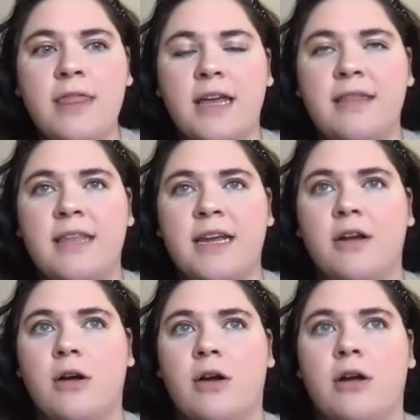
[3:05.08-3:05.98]
that
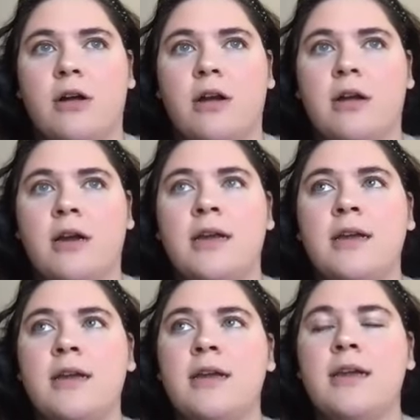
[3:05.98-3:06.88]
there are
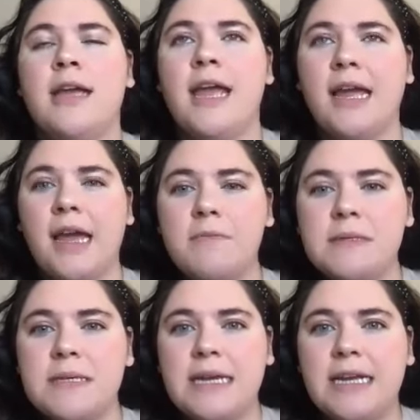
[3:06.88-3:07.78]

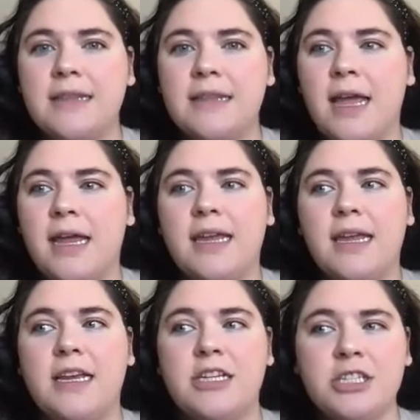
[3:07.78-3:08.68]
hiccups and like
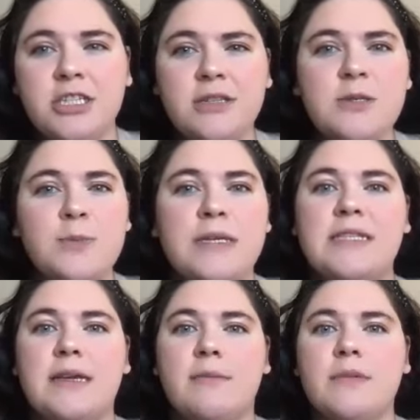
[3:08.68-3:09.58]
issues,
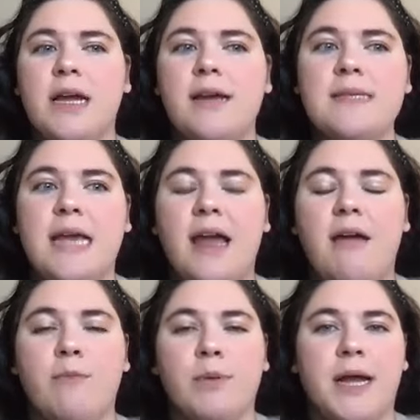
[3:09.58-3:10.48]
but sometimes I
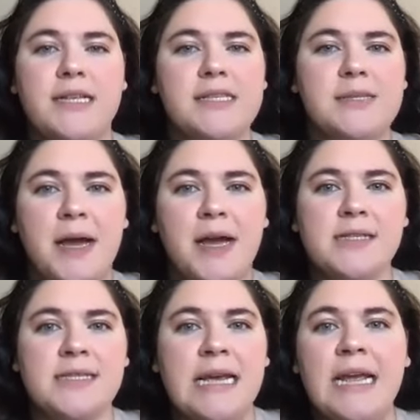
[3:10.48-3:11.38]
have blind
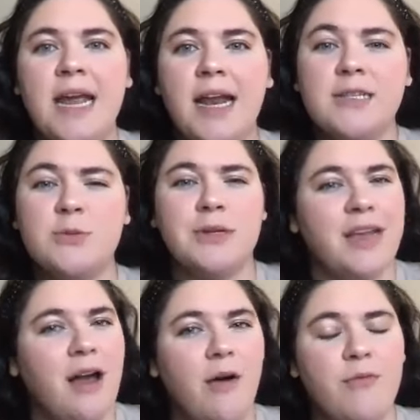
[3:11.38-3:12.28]
spots and it's
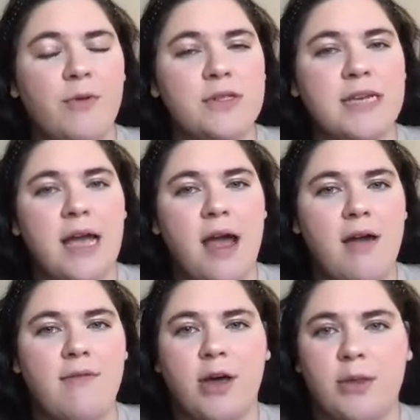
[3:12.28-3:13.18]
really helpful to
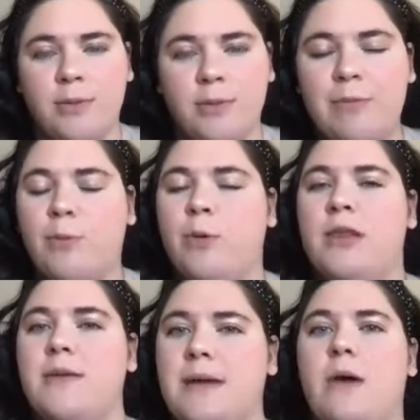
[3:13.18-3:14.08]
have other people
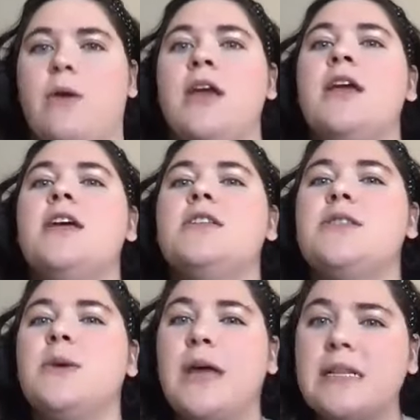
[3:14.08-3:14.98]
point them out.
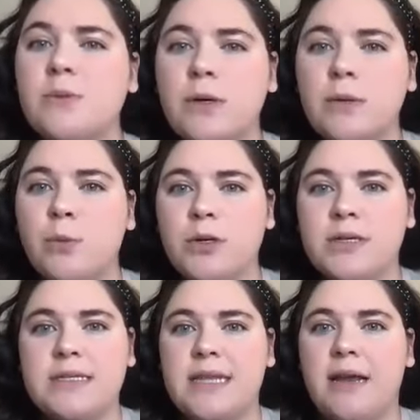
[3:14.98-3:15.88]
So that's where Born
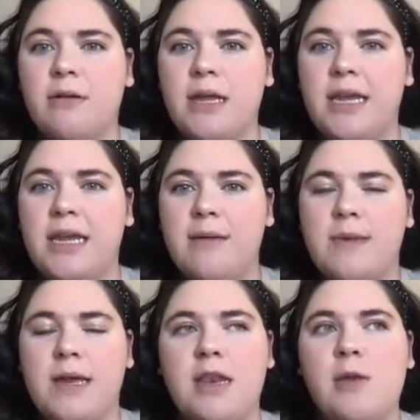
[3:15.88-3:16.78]
to Slay really
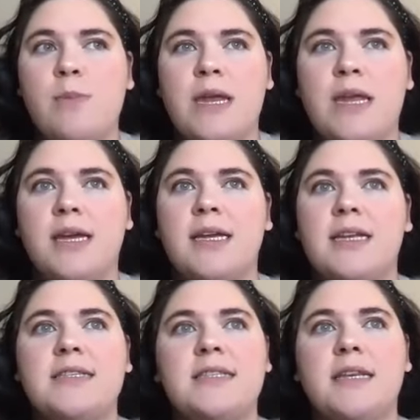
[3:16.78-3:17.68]
came in,
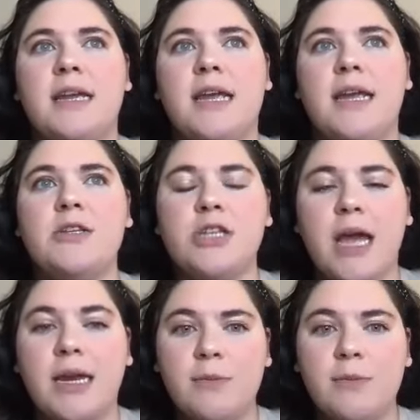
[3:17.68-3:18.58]
because in
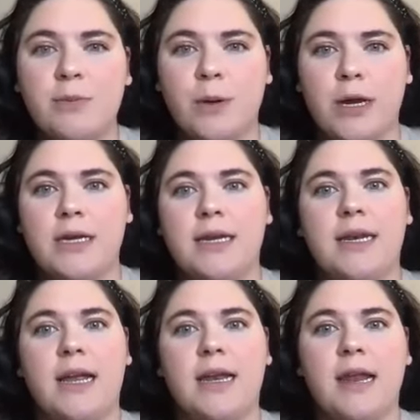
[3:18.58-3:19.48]
chatting with
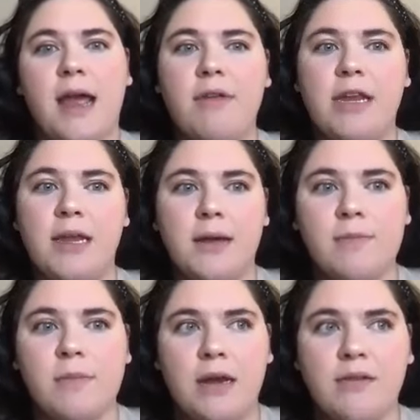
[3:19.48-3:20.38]
Brandon and having
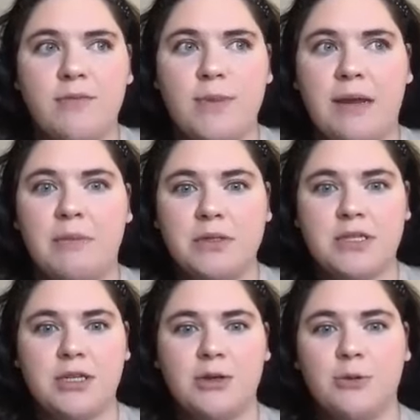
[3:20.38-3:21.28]
him kind of be able
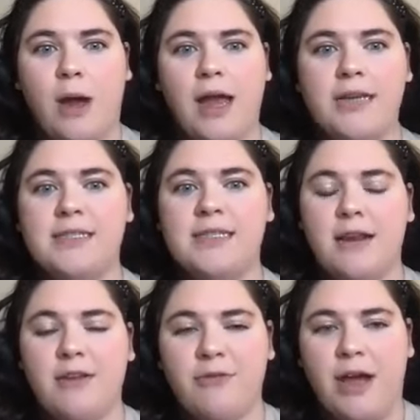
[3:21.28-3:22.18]
to
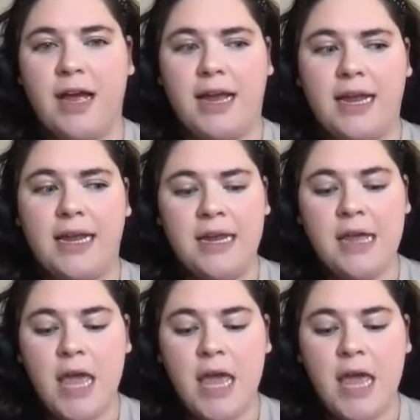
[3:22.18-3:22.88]
identify